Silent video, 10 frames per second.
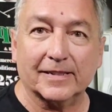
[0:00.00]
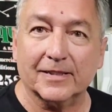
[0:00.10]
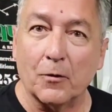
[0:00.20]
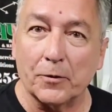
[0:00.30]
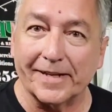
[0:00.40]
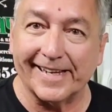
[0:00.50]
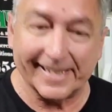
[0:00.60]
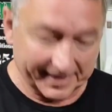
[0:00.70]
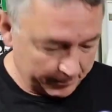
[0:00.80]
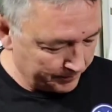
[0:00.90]
boss going
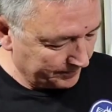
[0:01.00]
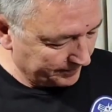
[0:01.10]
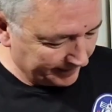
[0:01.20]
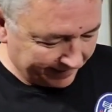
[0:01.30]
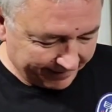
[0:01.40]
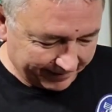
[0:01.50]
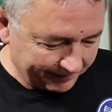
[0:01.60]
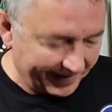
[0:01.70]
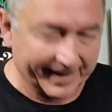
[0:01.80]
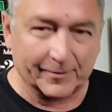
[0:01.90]
again.
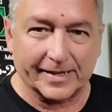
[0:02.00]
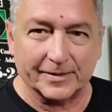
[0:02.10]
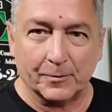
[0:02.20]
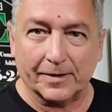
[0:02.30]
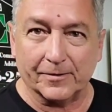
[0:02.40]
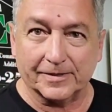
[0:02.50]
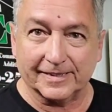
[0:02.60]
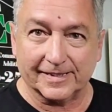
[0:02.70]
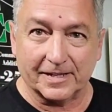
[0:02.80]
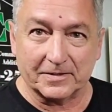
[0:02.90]
And crazy weather.
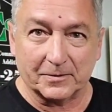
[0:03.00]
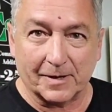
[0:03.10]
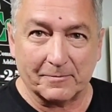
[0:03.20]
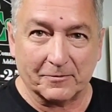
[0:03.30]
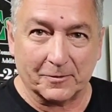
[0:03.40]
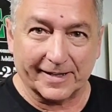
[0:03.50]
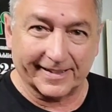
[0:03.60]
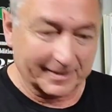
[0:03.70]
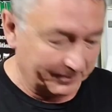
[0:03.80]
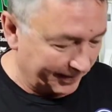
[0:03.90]
just thundered right before I
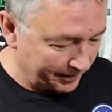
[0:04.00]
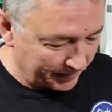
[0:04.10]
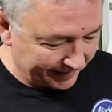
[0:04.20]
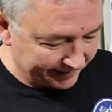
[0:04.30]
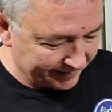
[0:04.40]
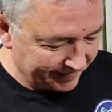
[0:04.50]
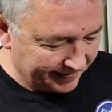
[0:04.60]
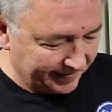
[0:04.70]
hit the play button.